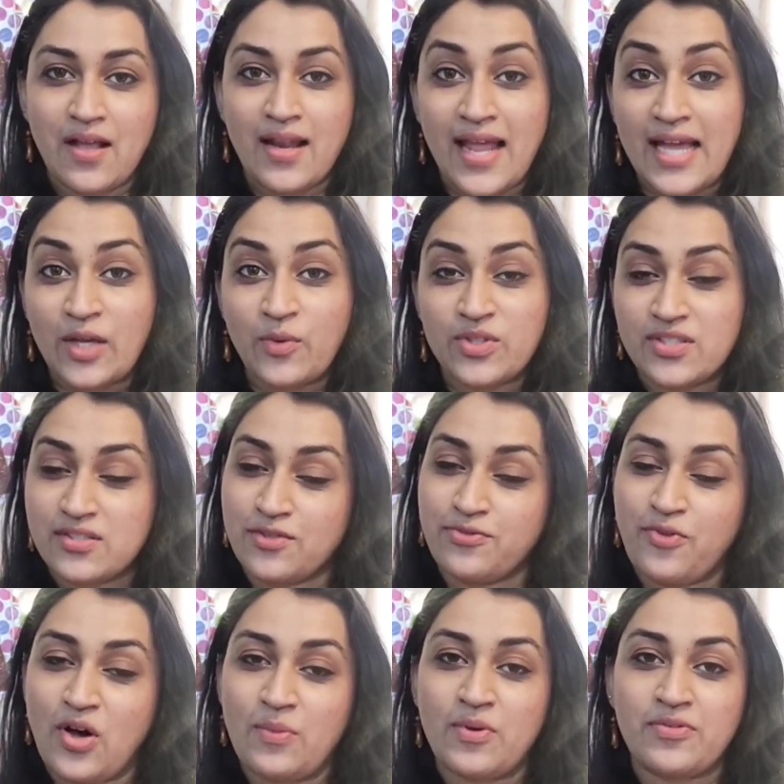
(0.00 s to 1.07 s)
Language is a
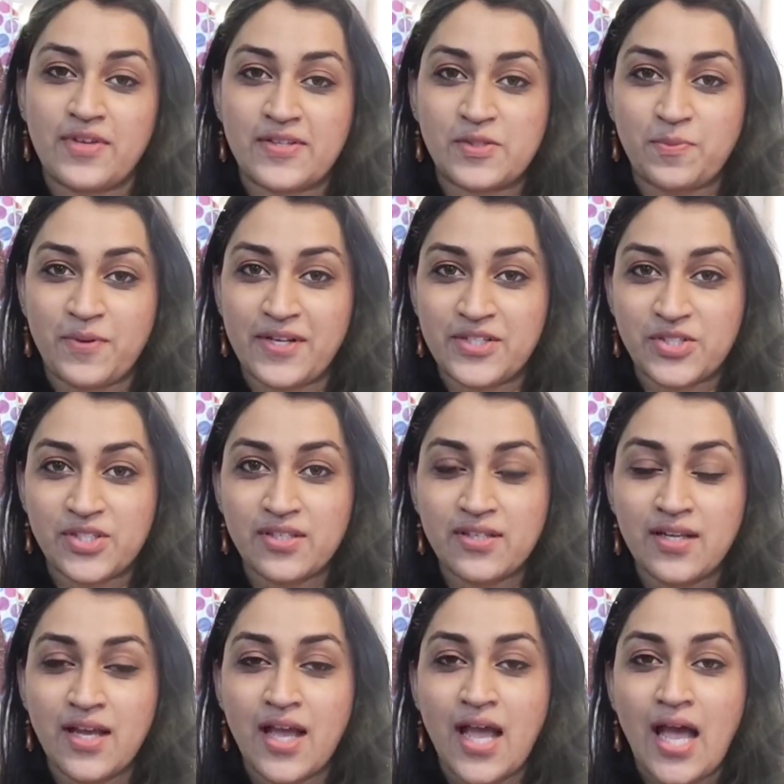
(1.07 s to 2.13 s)
form of
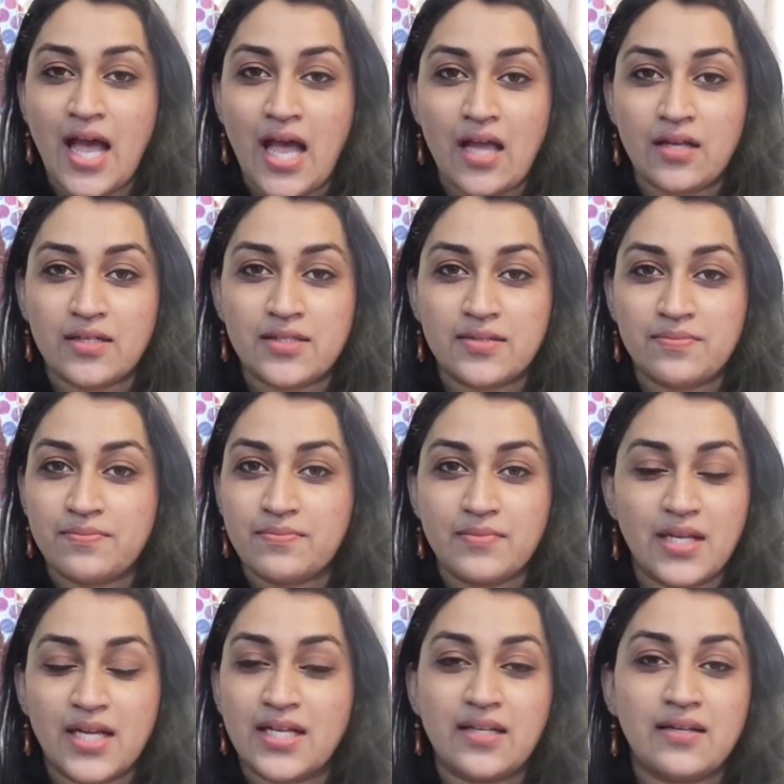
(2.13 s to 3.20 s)
expression, and
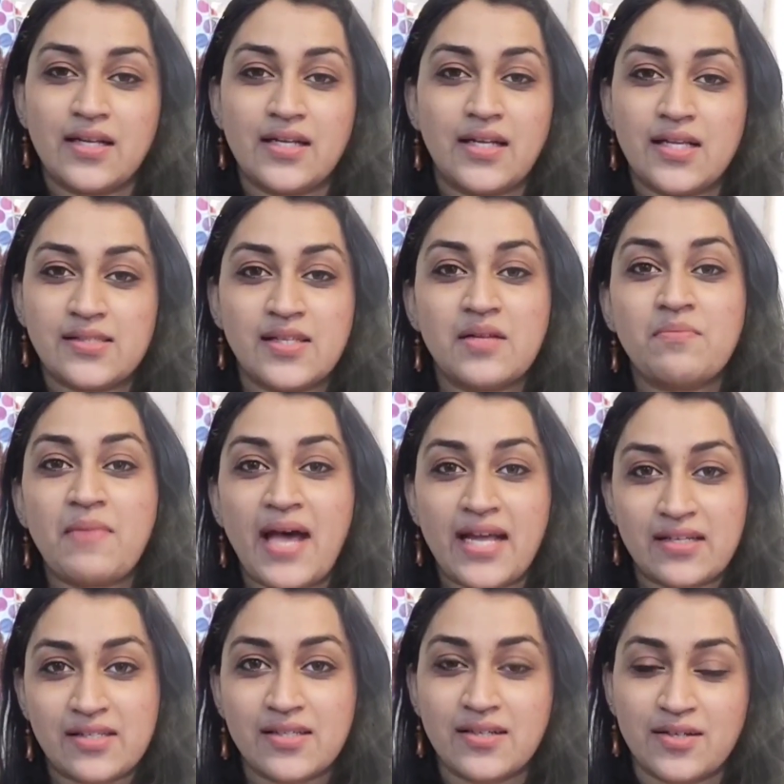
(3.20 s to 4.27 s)
it doesn't
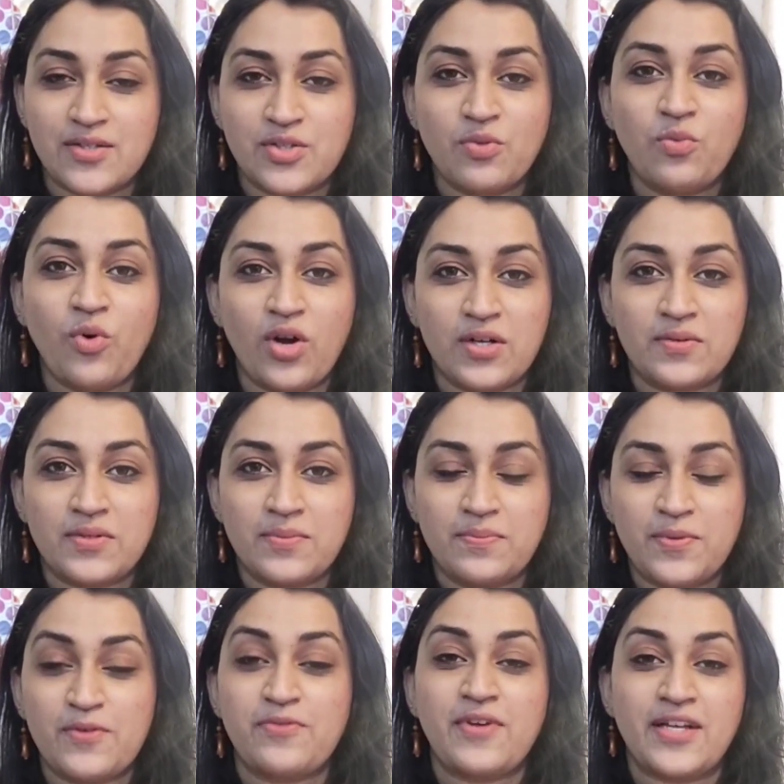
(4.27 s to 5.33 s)
matter to what
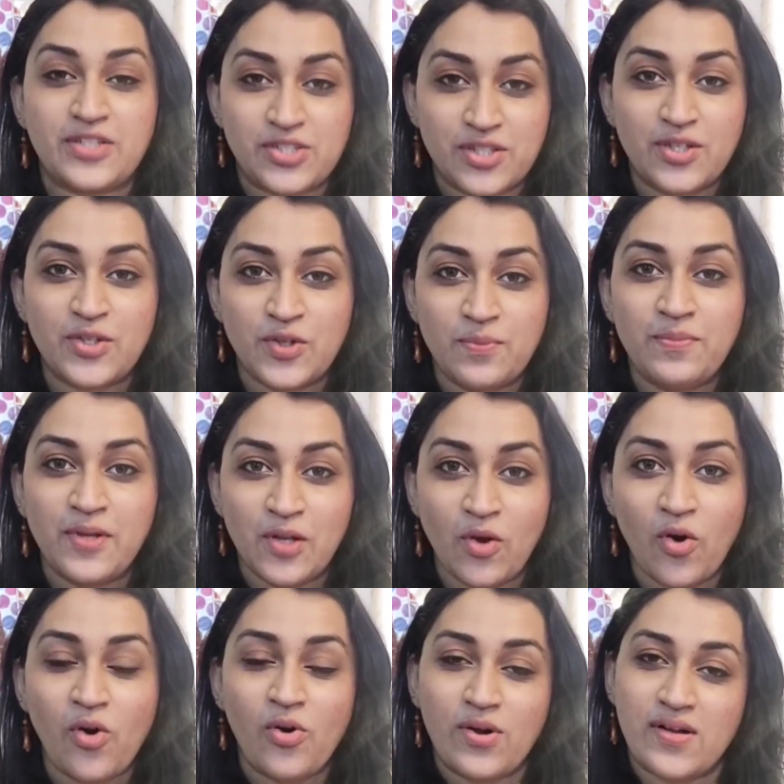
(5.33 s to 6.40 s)
profession you
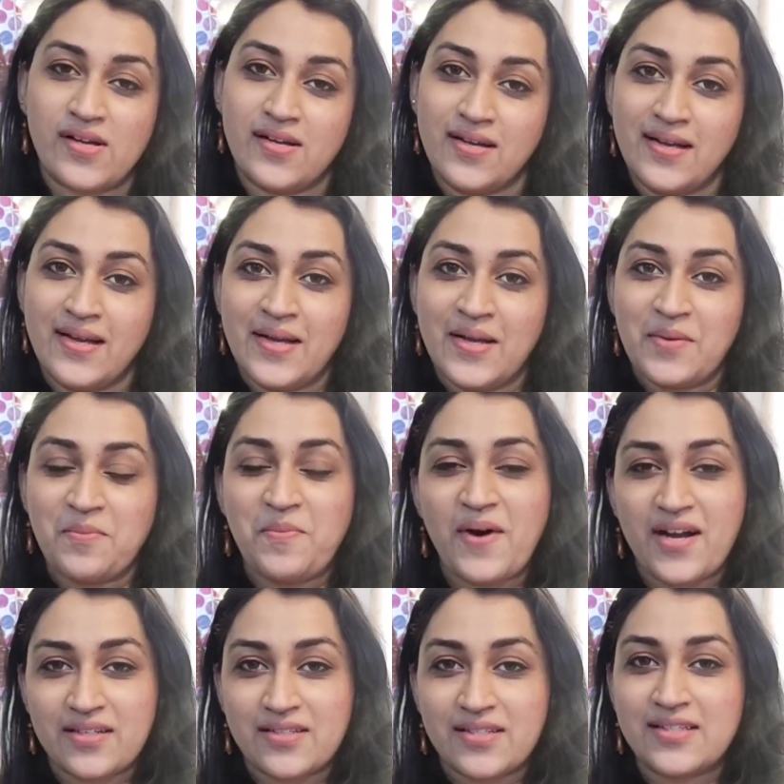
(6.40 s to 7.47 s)
belong.
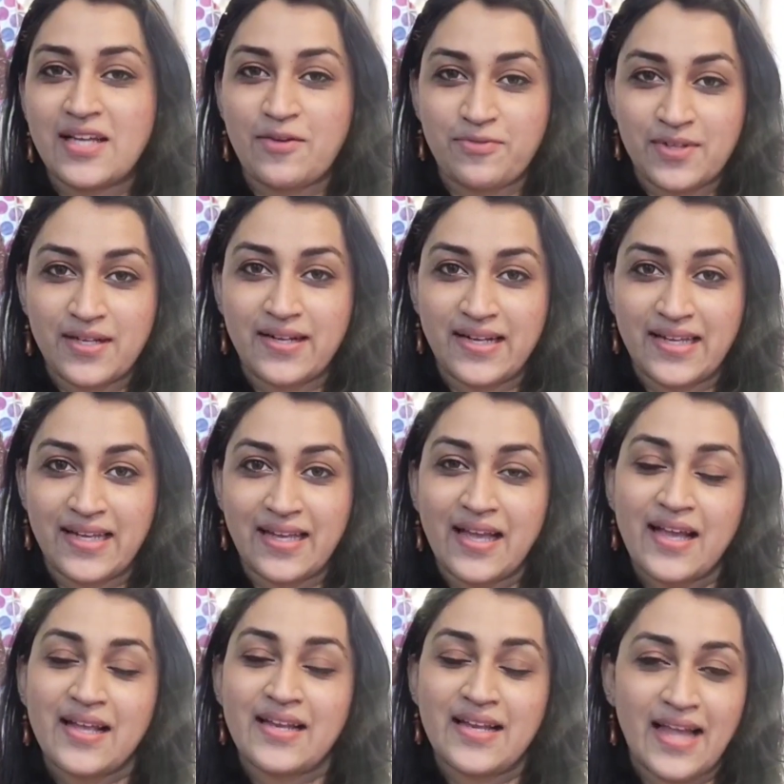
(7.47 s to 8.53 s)
But definitely,
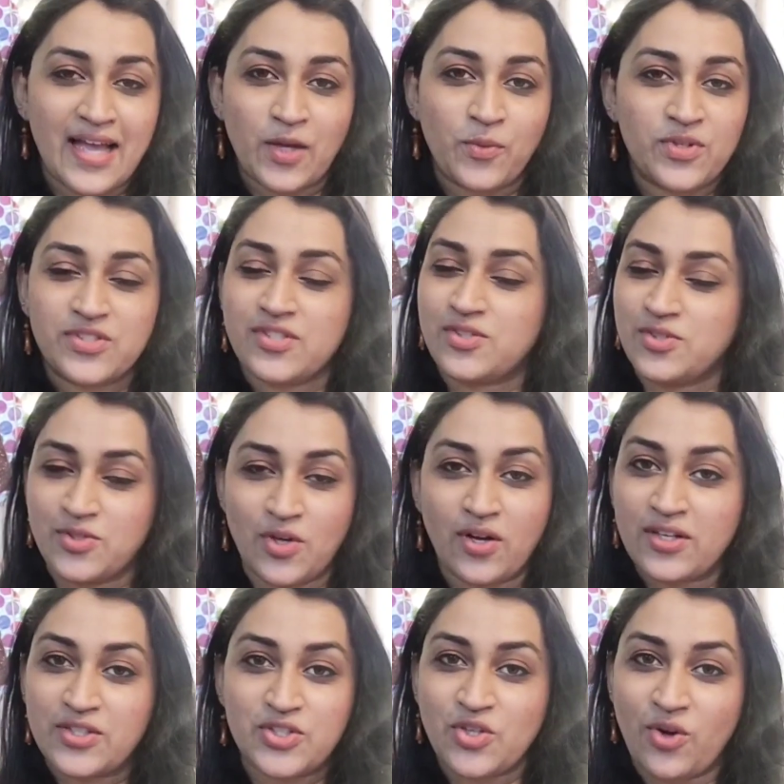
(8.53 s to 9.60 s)
language is
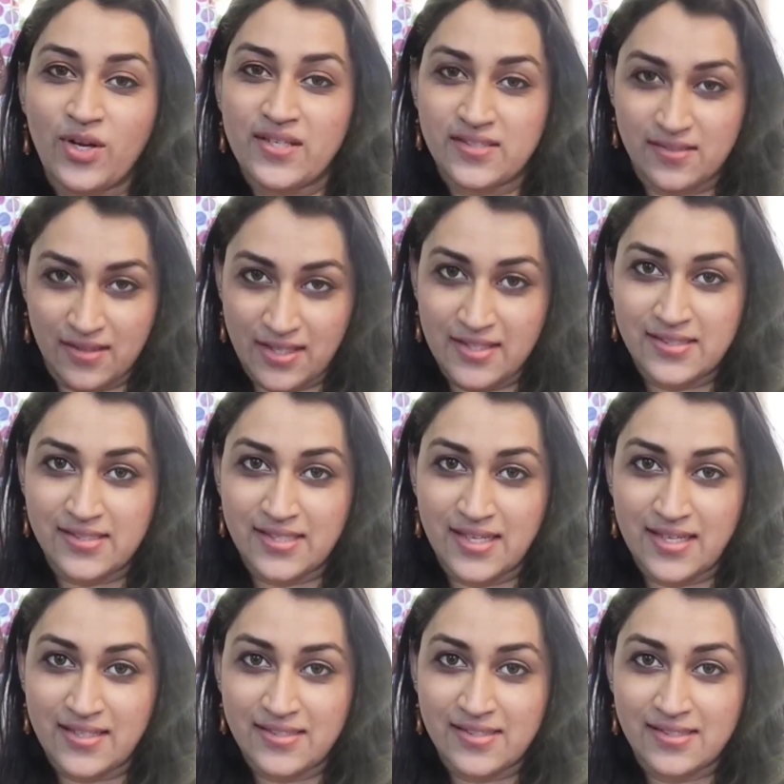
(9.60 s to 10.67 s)
not a choice these
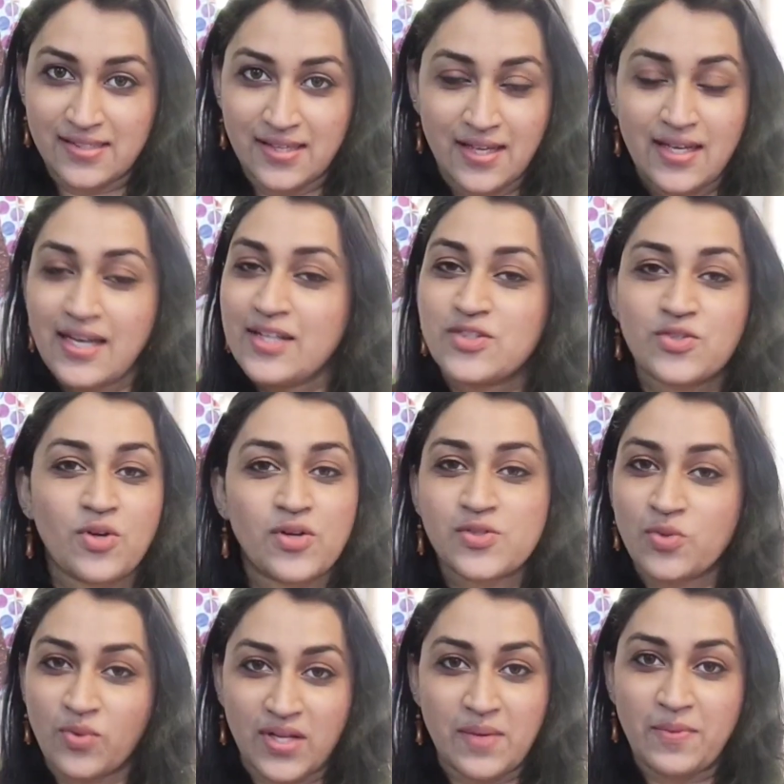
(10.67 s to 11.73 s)
days. It's not
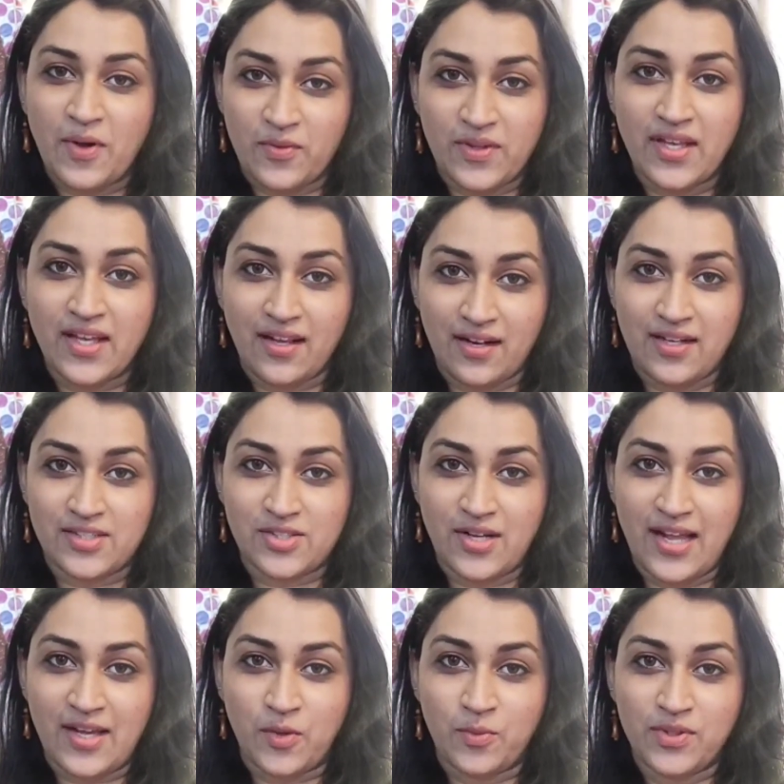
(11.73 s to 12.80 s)
only about the English
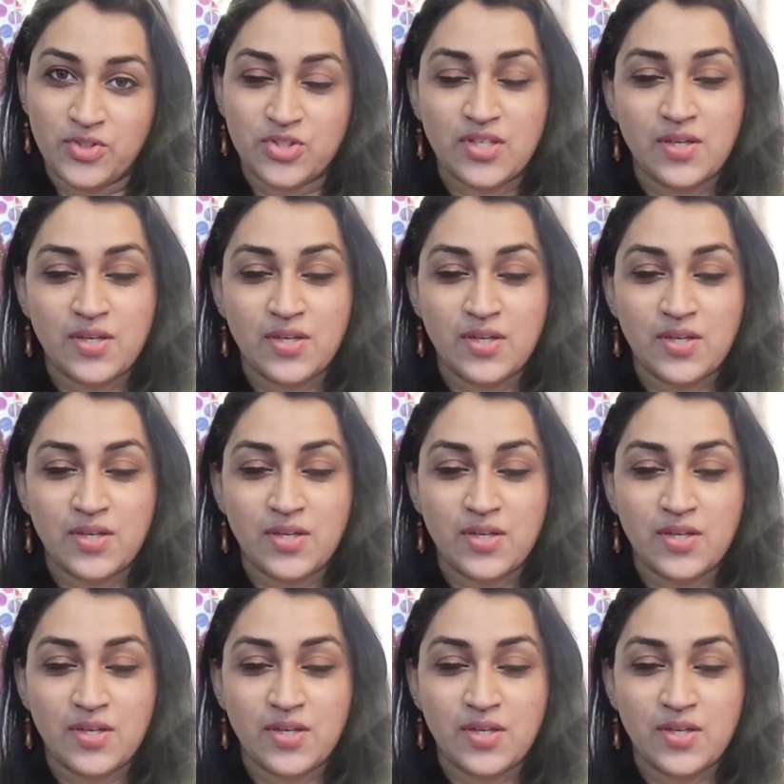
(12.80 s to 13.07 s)
language.